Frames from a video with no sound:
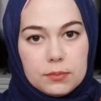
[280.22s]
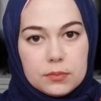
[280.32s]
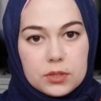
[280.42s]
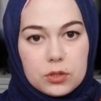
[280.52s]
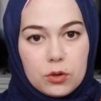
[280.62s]

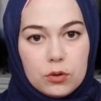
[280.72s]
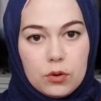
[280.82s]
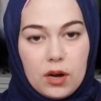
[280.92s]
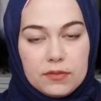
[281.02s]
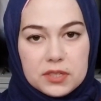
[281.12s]

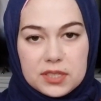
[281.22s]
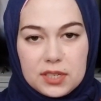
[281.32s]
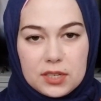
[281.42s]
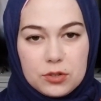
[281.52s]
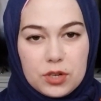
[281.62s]
So
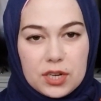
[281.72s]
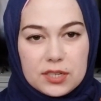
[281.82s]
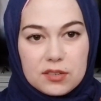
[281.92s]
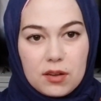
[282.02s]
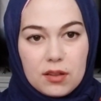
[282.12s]
obviously, as you
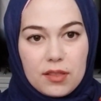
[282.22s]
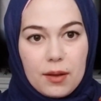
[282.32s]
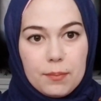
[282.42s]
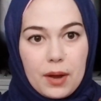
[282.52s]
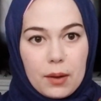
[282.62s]
guys saw,
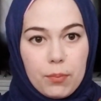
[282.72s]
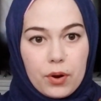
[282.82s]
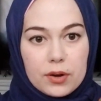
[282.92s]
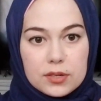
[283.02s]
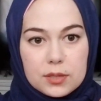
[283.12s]
that my
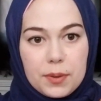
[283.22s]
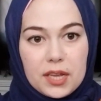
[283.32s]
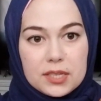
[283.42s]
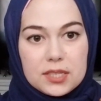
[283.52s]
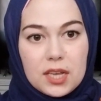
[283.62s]
prayer
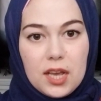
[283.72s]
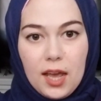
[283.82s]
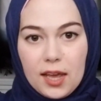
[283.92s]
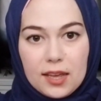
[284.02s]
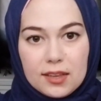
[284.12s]
space
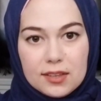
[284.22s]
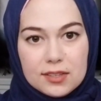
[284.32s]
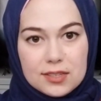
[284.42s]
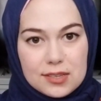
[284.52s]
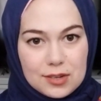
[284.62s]

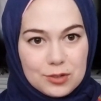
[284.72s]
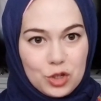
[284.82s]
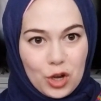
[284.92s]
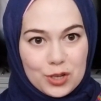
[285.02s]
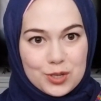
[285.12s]
is
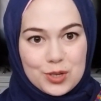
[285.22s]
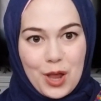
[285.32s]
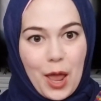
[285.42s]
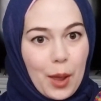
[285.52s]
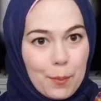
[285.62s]
just
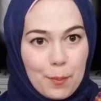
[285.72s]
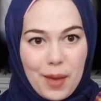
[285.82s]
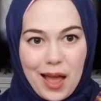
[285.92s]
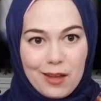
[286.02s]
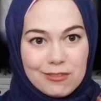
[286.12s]
a
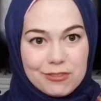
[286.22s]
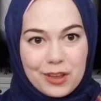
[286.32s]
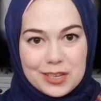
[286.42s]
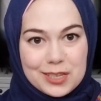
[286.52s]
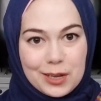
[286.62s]
mat
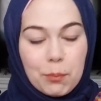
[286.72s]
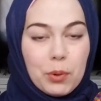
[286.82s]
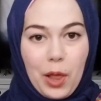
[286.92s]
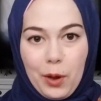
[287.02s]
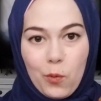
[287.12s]
facing a
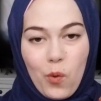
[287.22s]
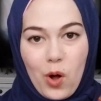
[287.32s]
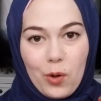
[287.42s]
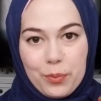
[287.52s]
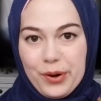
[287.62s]
blank
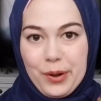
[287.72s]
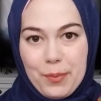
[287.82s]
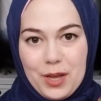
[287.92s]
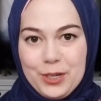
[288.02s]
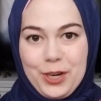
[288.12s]
wall pretty
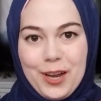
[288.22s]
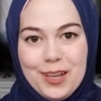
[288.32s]
much.